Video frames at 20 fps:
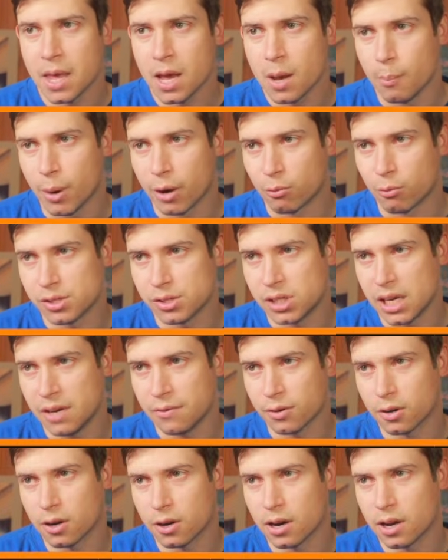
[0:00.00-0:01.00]
But
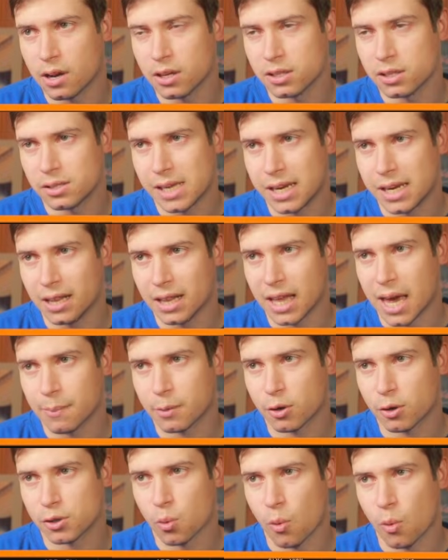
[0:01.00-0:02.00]
receiver, CeeDee Lamb,
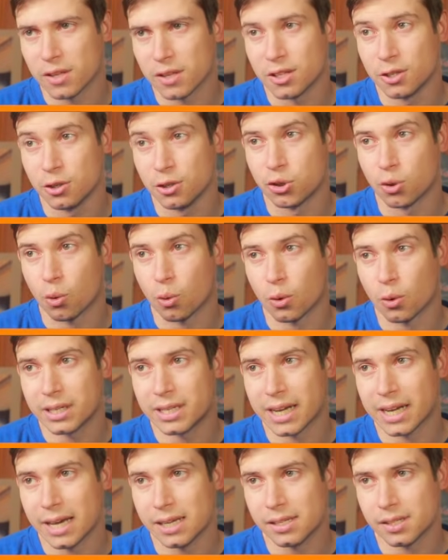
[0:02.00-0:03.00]
Christian Watson, Jordan
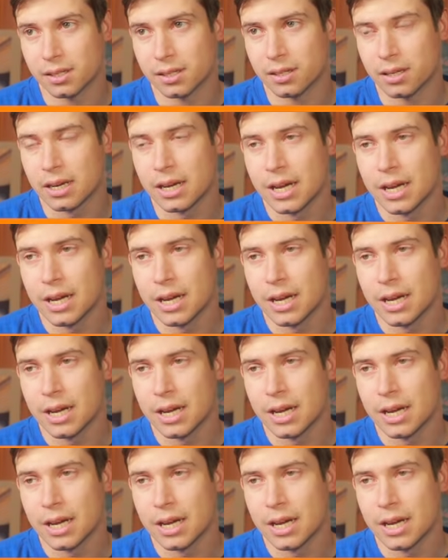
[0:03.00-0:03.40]
Tyson,